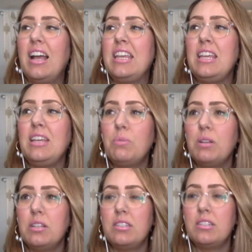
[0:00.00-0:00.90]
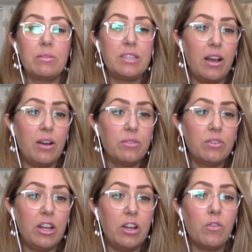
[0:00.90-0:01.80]
he was downtown
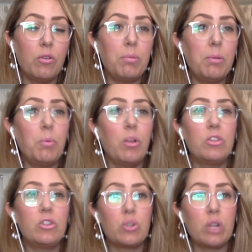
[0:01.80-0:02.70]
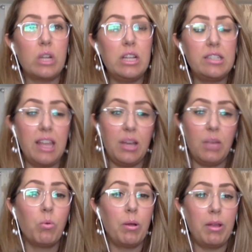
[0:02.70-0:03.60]
interviewing people on the street
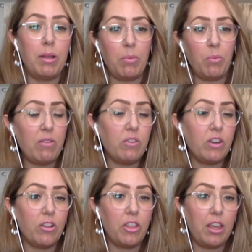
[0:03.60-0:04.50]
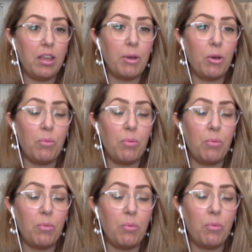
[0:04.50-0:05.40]
saying, My wife and I are thinking about
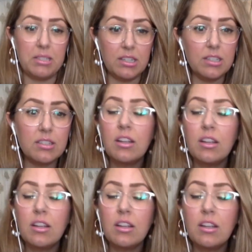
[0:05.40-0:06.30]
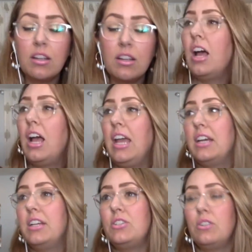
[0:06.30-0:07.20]
opening a business
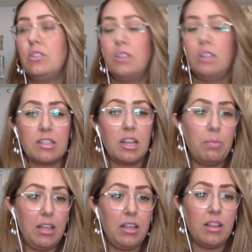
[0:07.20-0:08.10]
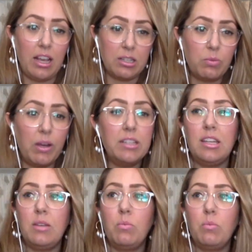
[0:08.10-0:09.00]
and it's going to be X, Y,
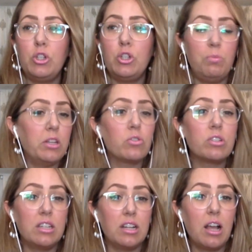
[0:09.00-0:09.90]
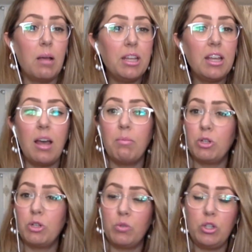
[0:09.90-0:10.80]
and Z. Would you be interested in coming? How
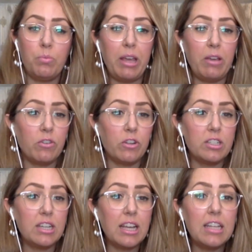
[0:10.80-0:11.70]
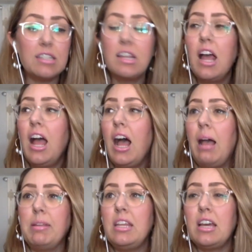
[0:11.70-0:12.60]
much would you pay for a ticket?
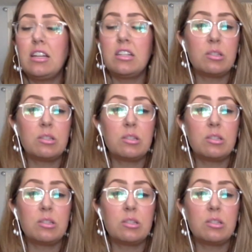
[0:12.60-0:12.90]
I mean, he had a